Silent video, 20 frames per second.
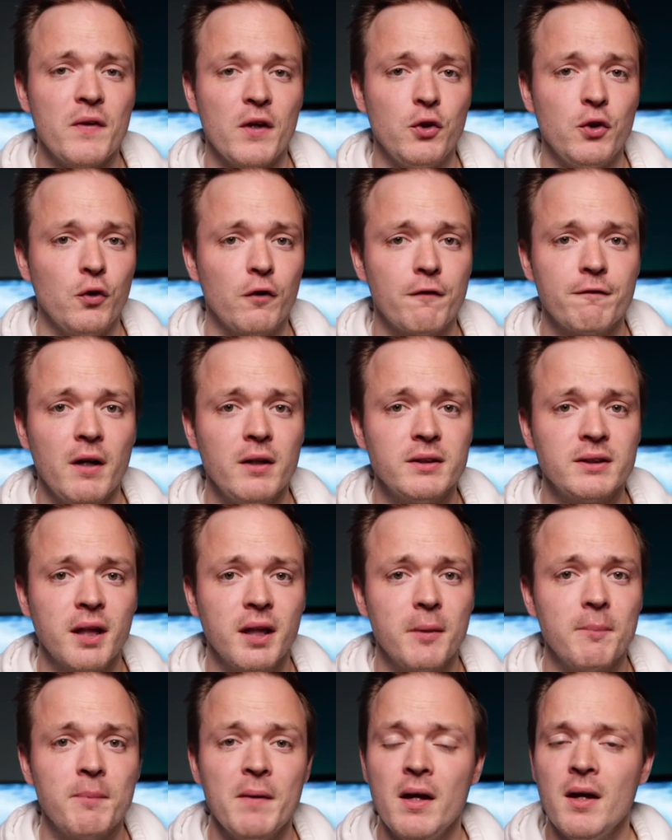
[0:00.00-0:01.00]
within your
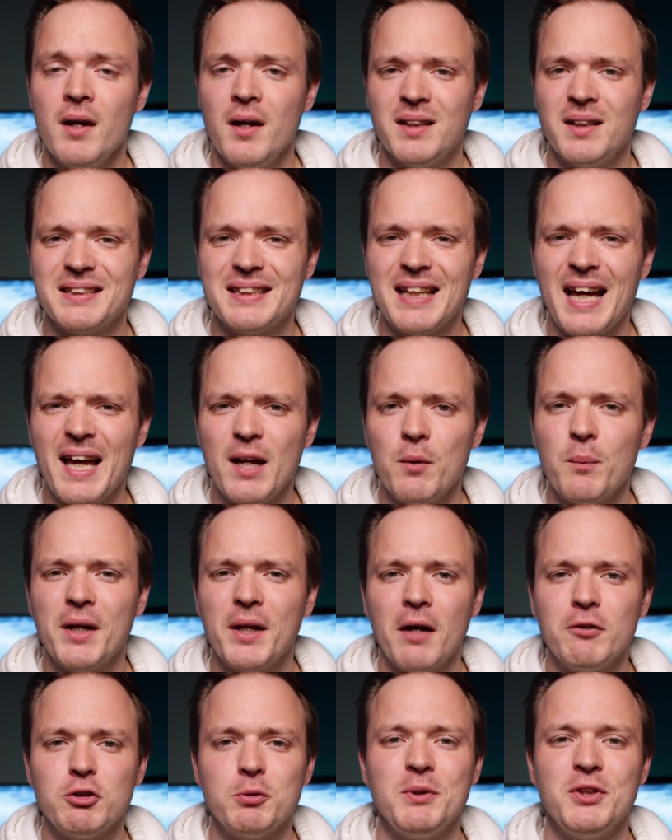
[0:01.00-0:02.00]
photo. And today we're
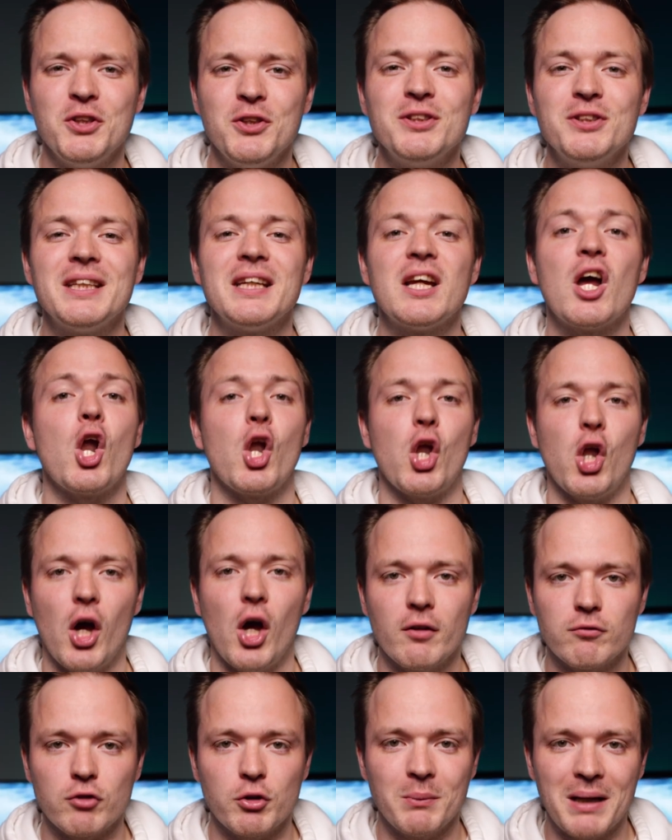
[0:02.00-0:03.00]
going to be using
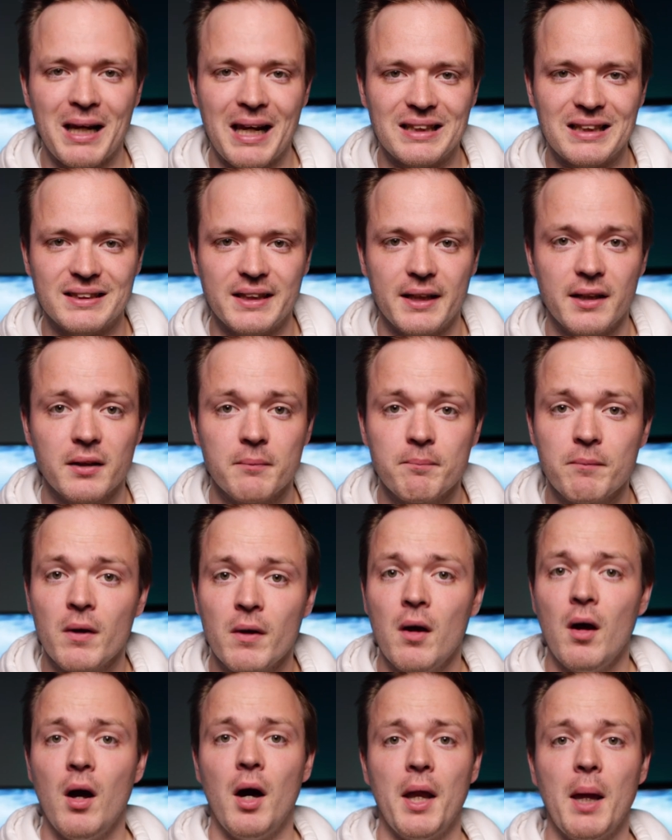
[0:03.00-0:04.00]
Lightroom Classic.
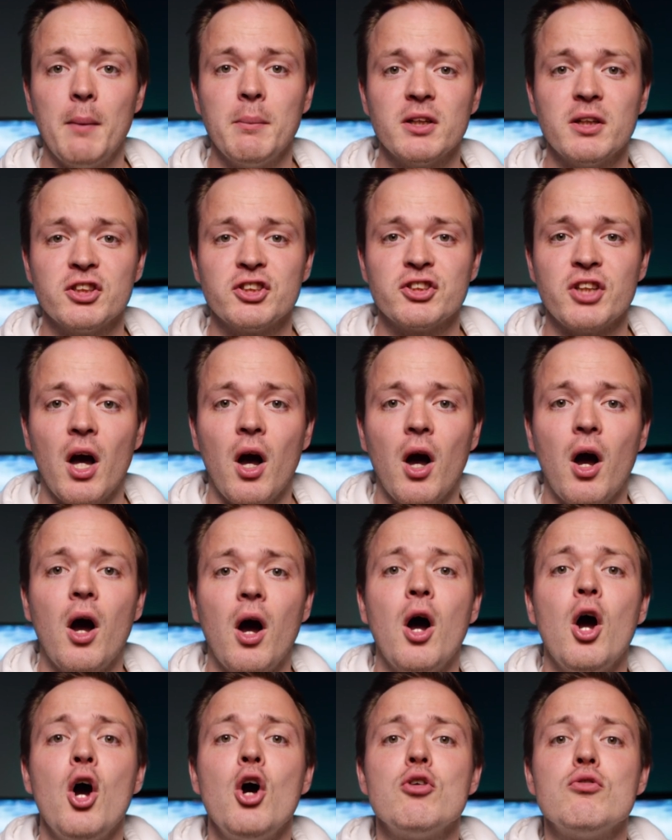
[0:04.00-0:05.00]
And I'm gonna
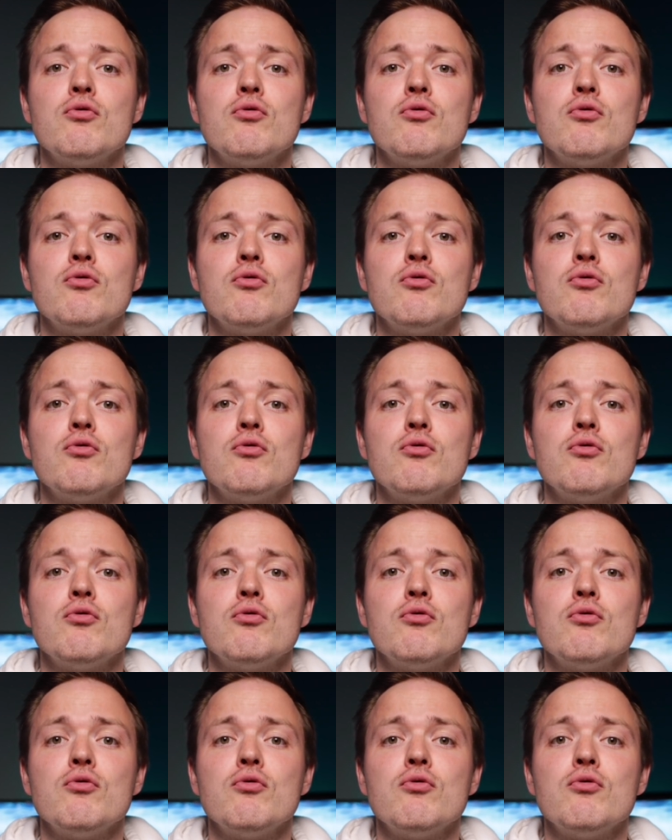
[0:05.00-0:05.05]
start